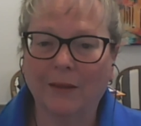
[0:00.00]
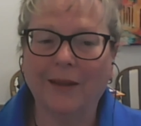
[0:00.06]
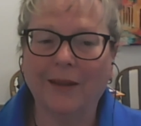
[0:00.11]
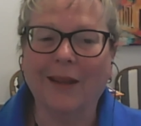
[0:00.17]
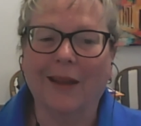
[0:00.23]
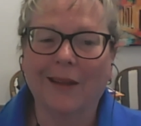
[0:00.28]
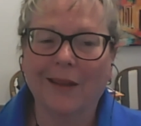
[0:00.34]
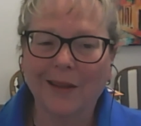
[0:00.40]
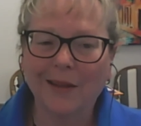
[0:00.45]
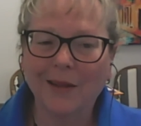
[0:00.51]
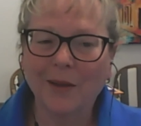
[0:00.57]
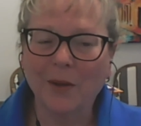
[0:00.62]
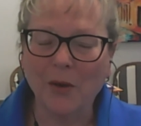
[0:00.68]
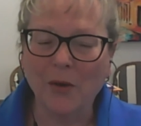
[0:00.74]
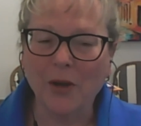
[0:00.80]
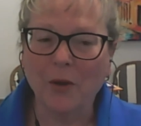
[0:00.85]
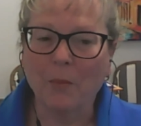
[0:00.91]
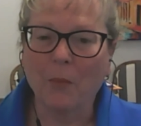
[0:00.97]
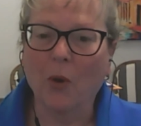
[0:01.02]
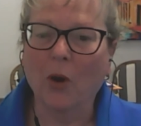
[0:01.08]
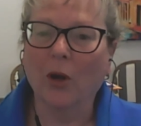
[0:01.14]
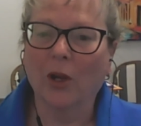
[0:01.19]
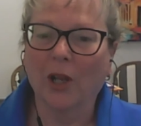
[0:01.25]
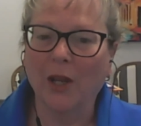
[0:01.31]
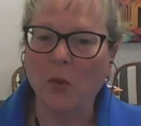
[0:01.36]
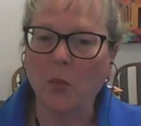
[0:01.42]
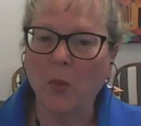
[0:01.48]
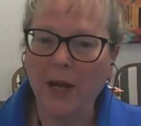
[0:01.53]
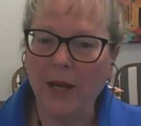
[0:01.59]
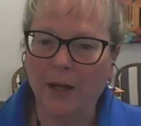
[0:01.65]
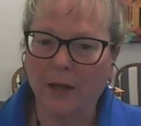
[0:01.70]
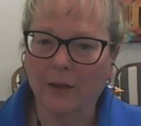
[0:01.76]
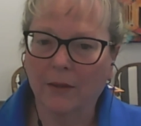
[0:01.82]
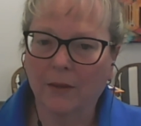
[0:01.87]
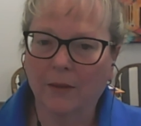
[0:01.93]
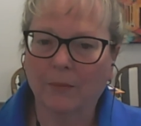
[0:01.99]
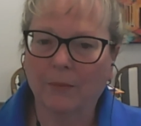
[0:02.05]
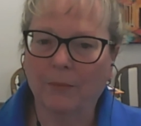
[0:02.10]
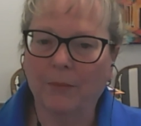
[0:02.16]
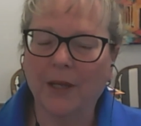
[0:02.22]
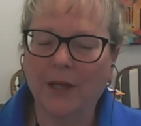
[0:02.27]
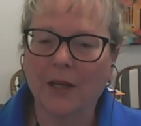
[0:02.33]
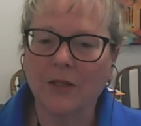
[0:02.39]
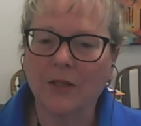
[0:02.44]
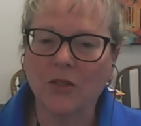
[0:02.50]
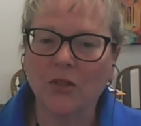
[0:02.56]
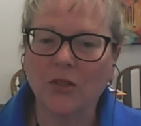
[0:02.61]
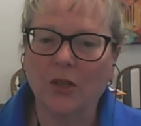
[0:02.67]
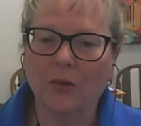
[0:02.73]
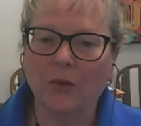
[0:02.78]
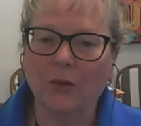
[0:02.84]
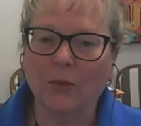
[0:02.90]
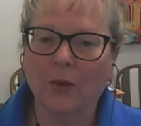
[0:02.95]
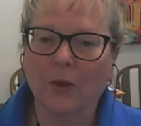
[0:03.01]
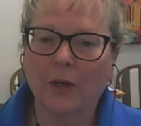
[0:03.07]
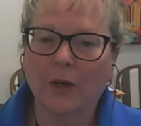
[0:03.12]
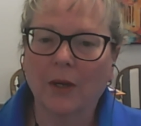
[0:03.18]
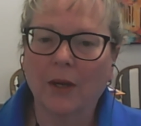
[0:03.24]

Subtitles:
Yeah, you're morally weak because your